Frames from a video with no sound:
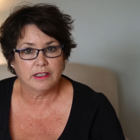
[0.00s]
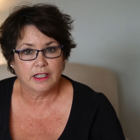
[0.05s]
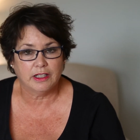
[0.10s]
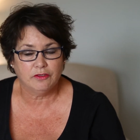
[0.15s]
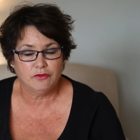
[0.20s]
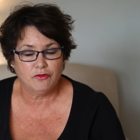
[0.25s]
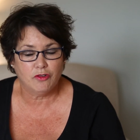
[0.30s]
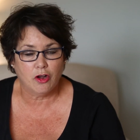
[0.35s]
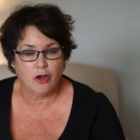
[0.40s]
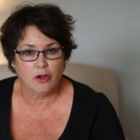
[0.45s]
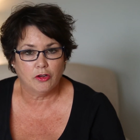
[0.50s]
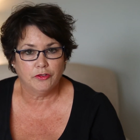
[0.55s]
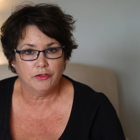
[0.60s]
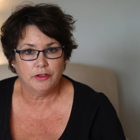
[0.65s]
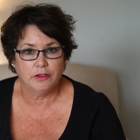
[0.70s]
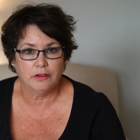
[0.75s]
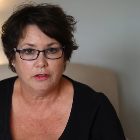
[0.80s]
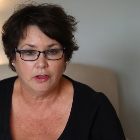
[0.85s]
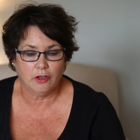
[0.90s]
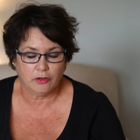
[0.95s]
and Ron
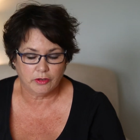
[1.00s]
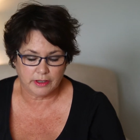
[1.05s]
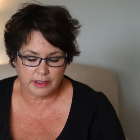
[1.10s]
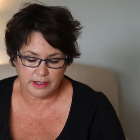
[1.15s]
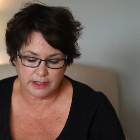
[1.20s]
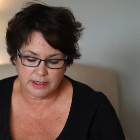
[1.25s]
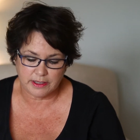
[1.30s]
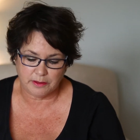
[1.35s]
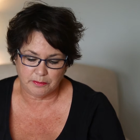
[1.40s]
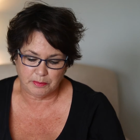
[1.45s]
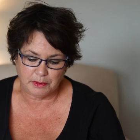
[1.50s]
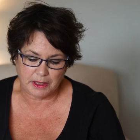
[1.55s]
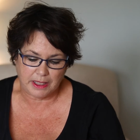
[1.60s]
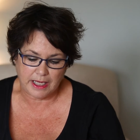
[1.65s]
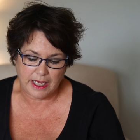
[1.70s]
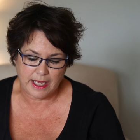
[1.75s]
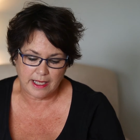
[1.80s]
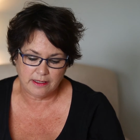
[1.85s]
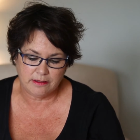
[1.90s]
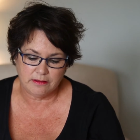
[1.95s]
locking it up
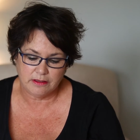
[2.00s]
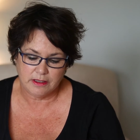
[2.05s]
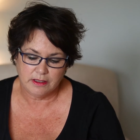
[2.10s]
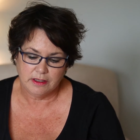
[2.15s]
again,